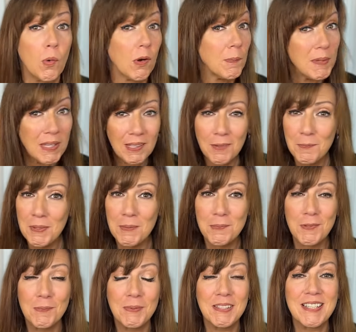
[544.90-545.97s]
or being a
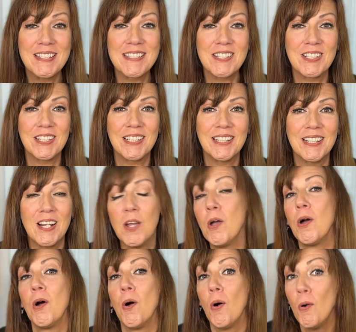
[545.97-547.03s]
people pleaser
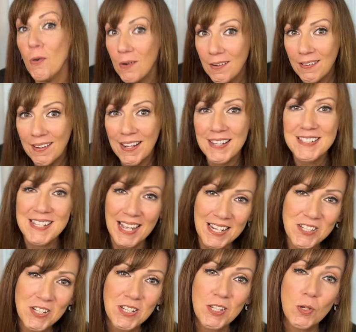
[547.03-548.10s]
or
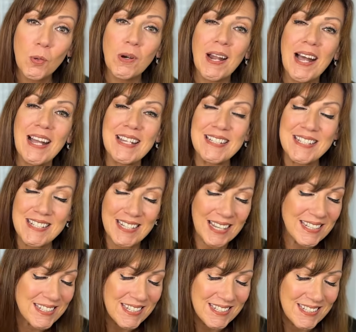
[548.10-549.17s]
attaching your
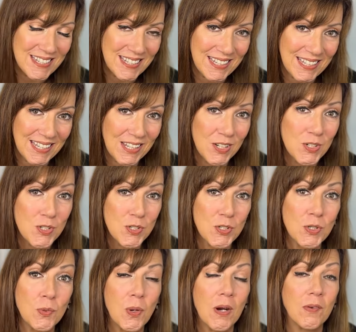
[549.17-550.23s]
identity
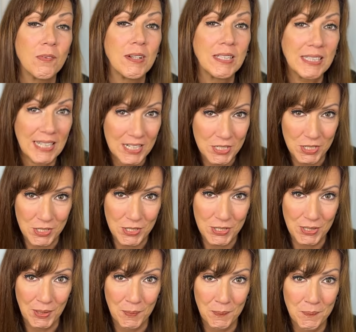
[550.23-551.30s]
to a
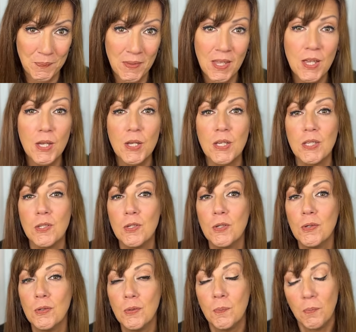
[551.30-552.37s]
relationship,
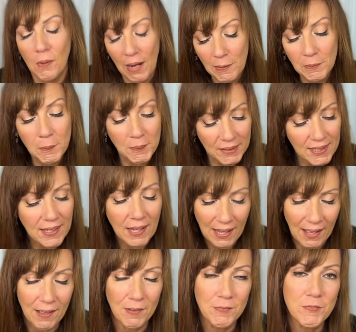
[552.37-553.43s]
you probably
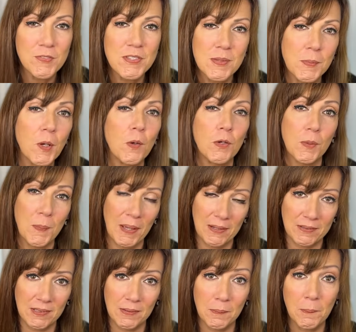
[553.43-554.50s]
have some
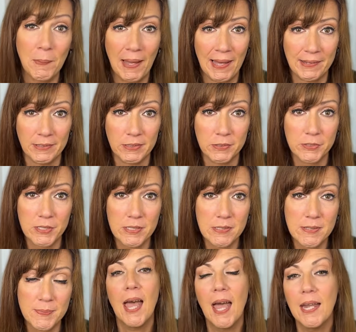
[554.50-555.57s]
codependent patterns.